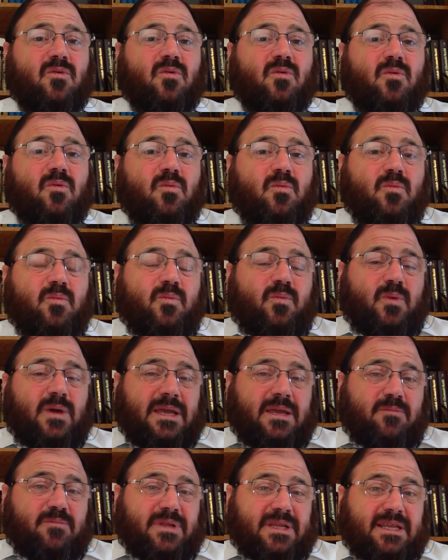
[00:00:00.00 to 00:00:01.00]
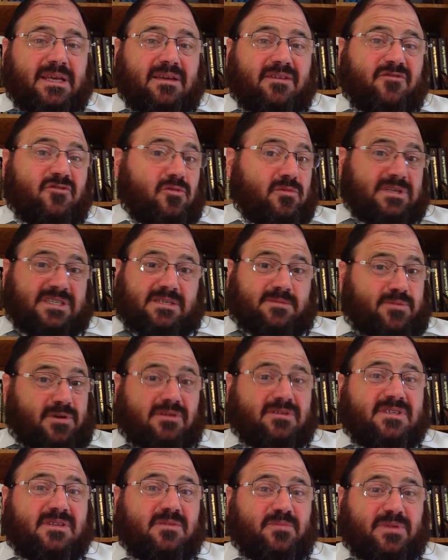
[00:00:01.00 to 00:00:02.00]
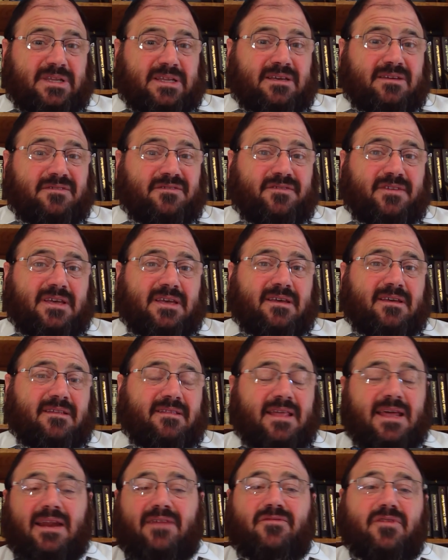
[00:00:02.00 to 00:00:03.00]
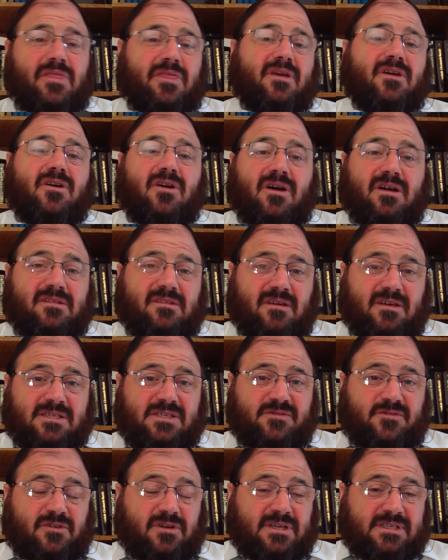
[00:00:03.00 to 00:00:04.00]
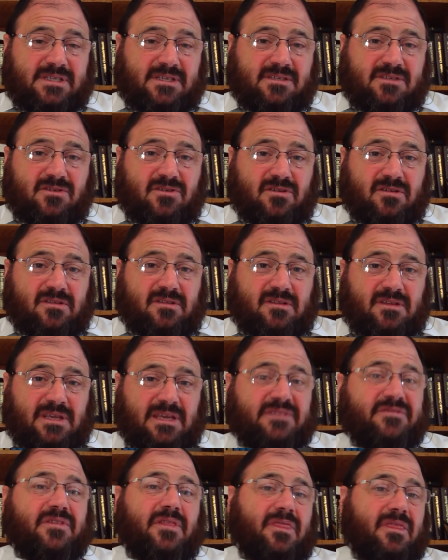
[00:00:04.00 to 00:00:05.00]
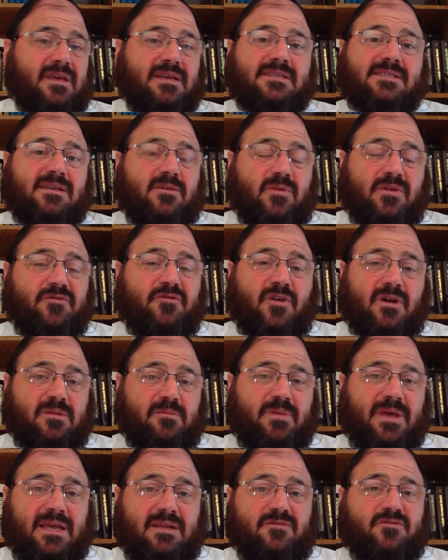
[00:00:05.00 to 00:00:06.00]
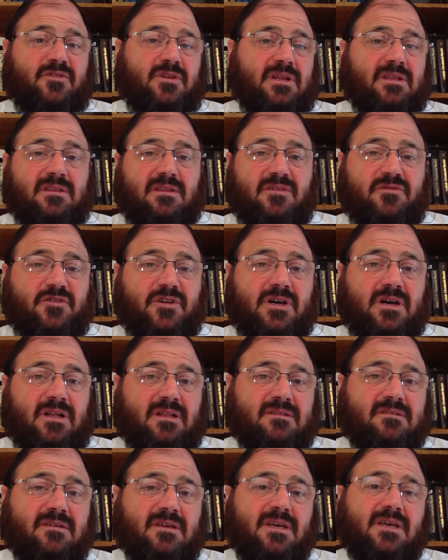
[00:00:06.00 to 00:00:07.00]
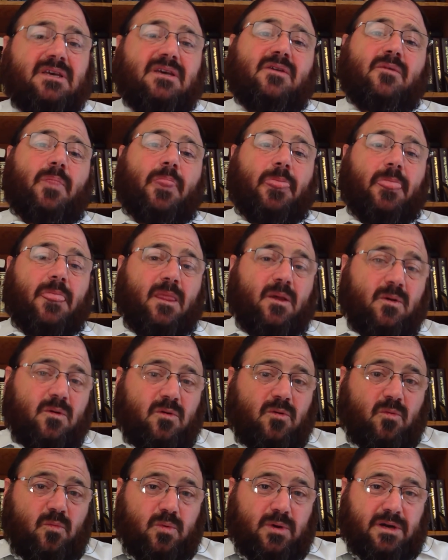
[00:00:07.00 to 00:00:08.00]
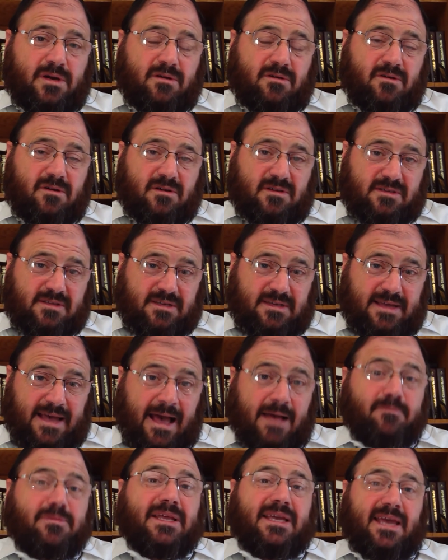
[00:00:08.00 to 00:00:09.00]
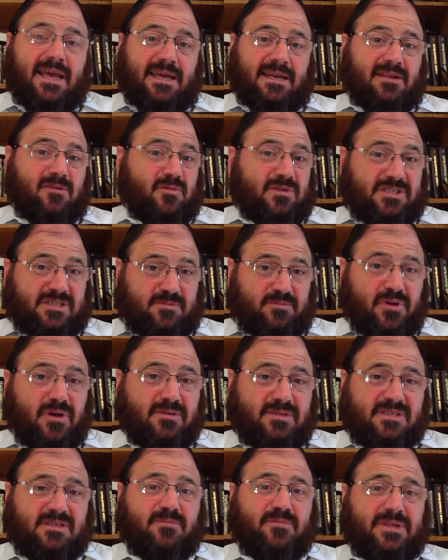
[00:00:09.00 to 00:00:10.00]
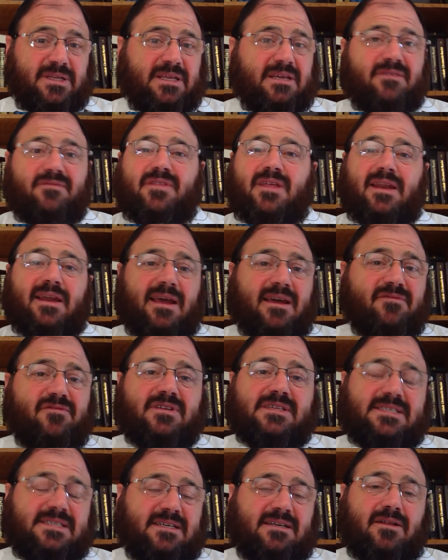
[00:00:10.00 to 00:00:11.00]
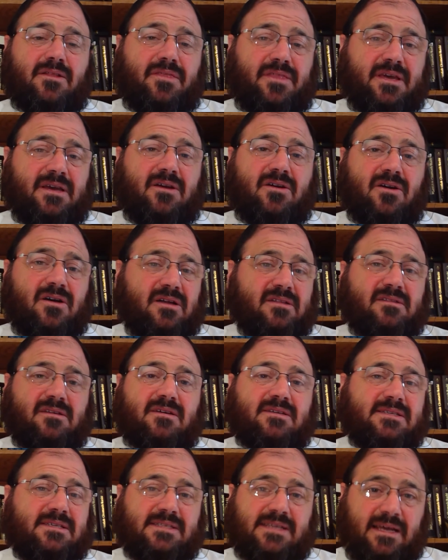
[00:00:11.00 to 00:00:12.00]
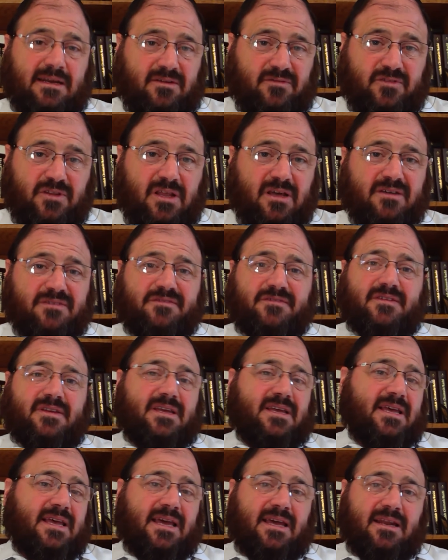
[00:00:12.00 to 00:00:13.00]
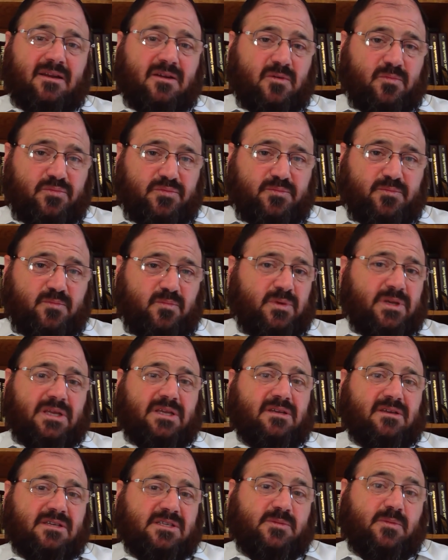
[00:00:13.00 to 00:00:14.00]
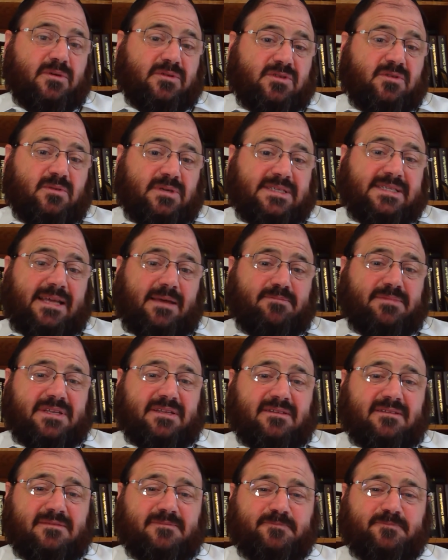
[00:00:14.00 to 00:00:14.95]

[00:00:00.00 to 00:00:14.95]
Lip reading: We believe, or we're supposed to believe, that everything God does for us is good. Even things that we find painful and difficult, we're supposed to believe that every single thing God does is out of love, and we're supposed to accept it.